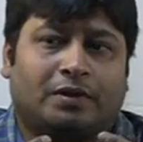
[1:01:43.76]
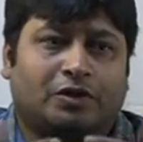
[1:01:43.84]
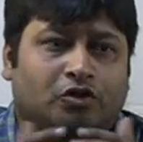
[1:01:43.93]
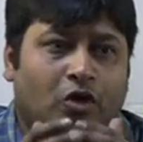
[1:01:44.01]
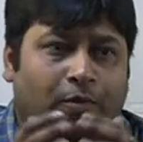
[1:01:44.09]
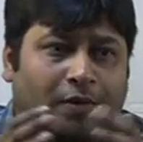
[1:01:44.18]
The
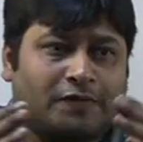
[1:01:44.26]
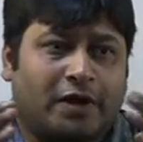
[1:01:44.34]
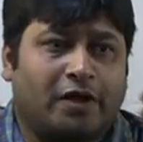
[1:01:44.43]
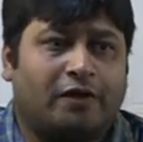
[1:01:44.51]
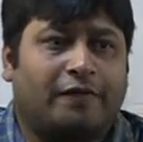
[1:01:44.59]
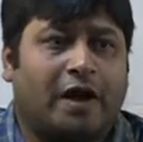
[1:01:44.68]
scope of
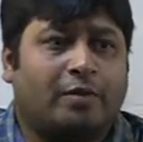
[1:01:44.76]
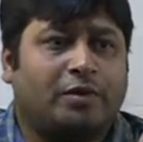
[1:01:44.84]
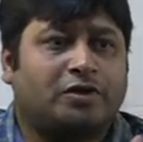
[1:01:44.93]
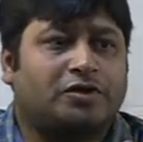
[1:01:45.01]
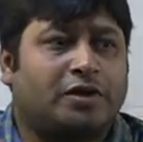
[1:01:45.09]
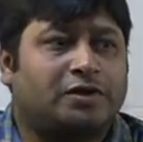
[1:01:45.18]
study of
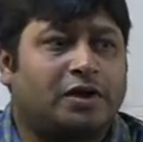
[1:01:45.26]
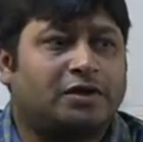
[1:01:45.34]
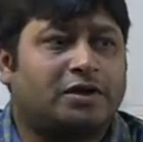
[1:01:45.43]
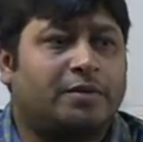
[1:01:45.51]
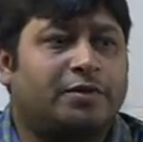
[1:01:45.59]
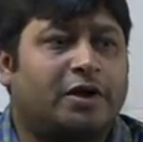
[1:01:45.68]
administration
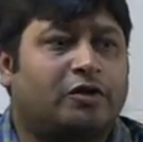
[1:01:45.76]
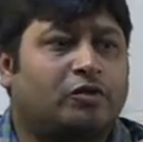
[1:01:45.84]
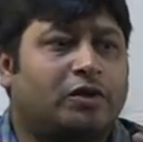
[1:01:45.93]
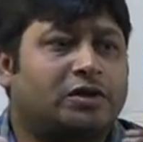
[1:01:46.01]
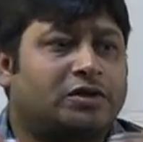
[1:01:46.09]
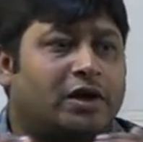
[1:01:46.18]
is limited to
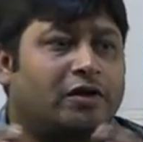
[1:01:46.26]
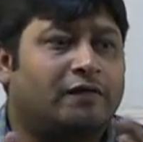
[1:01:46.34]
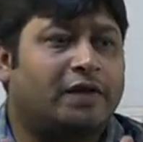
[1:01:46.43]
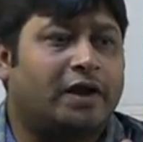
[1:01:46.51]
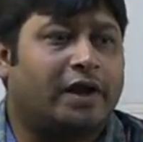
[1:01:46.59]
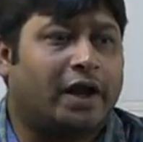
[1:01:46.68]
the study
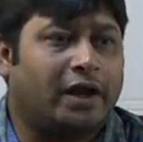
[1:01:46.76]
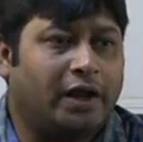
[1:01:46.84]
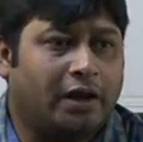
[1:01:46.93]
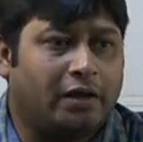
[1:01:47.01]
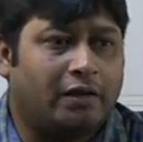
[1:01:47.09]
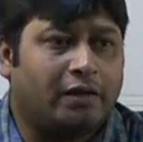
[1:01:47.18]
of that
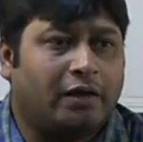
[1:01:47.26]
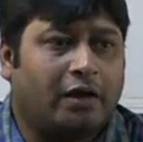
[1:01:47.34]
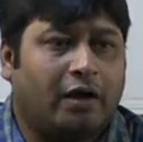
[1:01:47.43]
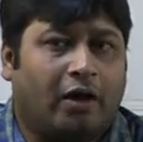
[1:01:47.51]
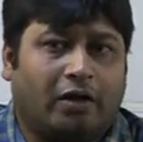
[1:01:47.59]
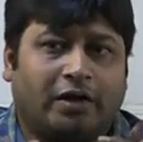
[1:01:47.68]
technique
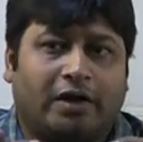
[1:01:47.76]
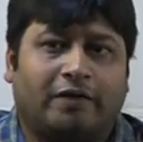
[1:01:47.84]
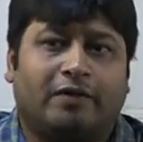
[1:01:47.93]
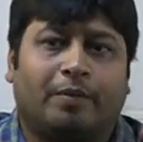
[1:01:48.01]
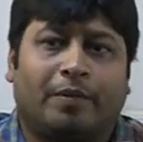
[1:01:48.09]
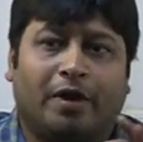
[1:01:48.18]
or the
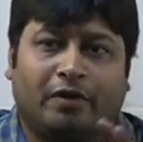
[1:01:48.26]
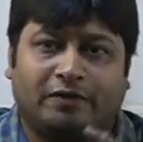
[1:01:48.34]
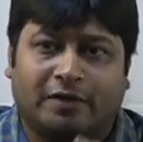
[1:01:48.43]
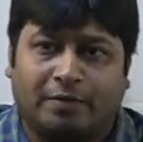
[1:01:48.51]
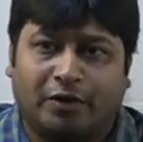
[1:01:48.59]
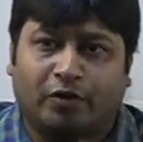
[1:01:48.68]
development of
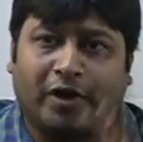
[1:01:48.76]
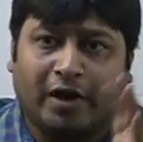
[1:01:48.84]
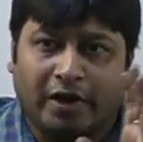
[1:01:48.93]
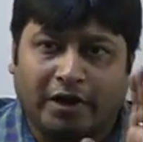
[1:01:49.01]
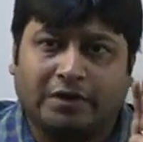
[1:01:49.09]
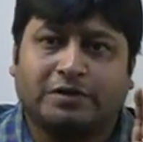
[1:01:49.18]
some new
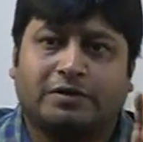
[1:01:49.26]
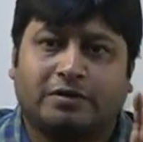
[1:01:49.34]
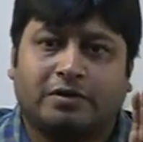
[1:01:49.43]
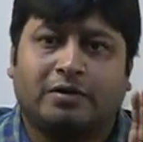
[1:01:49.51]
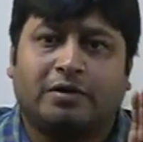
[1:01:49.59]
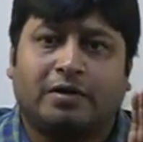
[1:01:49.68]
techniques.
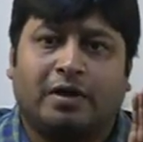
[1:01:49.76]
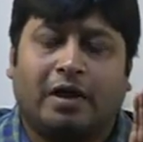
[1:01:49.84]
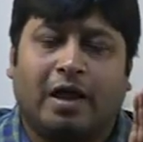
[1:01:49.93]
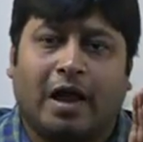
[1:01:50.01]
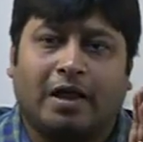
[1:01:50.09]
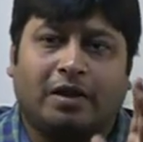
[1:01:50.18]

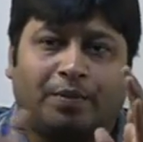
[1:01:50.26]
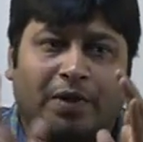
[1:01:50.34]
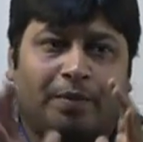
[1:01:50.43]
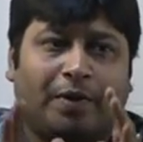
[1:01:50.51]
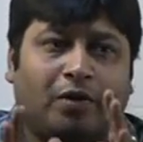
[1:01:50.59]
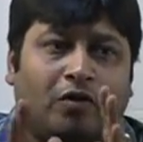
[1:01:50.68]
And the
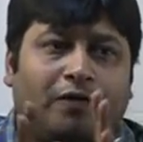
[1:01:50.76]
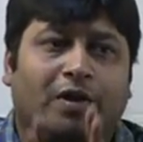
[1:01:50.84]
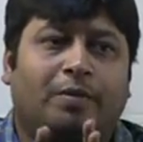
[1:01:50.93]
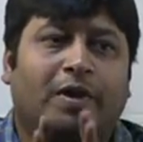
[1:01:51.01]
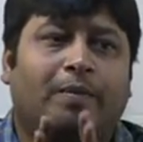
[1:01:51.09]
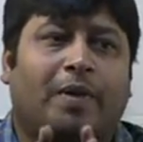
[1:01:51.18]
people who
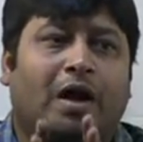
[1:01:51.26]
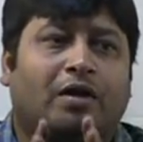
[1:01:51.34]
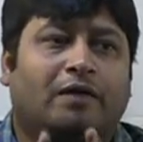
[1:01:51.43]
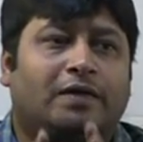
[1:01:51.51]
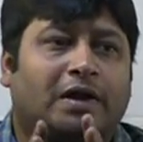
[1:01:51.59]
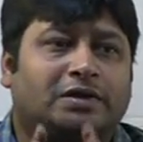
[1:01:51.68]
will be part
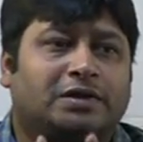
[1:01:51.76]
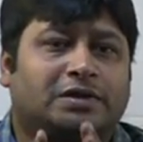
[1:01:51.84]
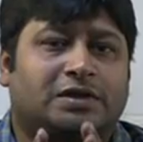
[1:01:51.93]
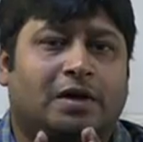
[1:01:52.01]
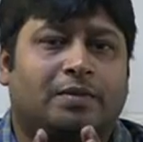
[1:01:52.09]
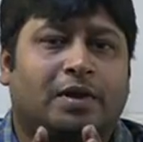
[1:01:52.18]
of that
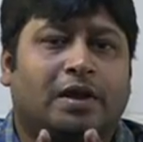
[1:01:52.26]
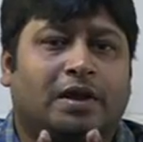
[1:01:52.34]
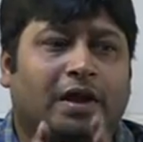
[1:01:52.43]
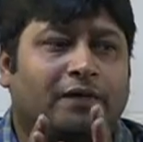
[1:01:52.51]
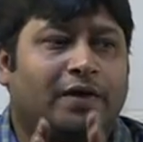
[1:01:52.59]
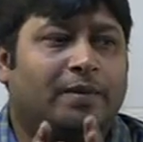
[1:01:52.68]
system,
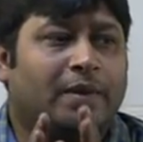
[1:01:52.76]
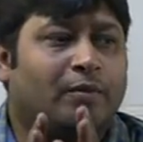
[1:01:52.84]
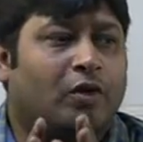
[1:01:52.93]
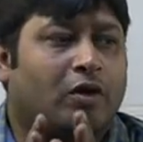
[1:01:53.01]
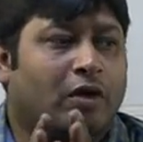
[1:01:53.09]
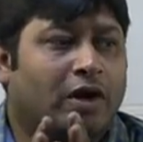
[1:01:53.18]
they will be
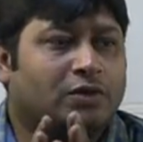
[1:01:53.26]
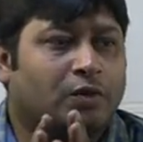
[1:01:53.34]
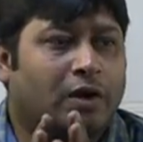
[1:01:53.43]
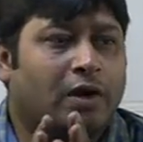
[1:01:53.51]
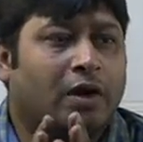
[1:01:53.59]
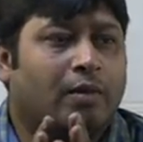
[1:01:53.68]
more or less
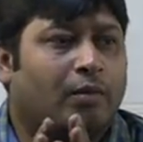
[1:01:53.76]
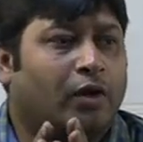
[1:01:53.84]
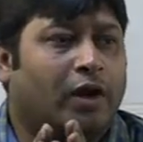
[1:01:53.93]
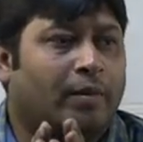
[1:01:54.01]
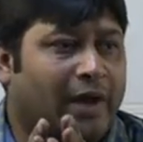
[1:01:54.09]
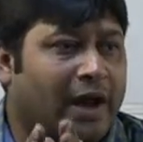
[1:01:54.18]
what?
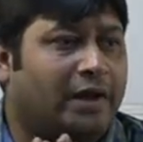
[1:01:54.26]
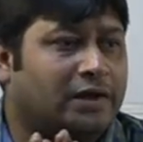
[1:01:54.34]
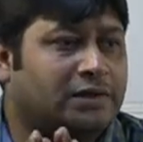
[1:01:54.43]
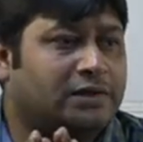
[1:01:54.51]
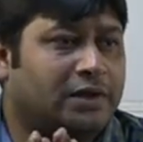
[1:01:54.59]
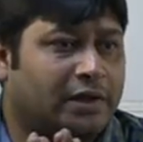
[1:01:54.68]
Motor
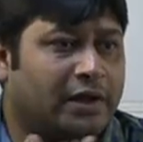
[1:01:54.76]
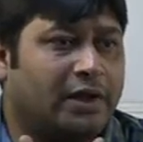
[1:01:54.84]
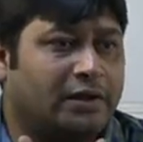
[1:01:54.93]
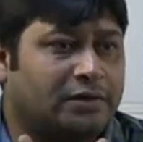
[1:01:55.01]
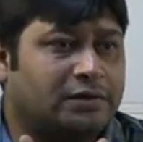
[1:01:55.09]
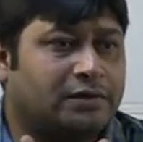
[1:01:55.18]
mechanics, nothing
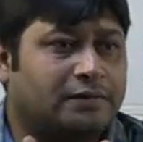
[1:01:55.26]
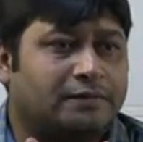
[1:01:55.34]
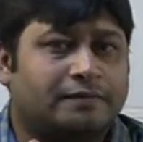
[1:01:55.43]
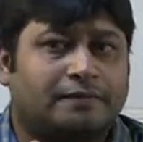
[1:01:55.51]
else.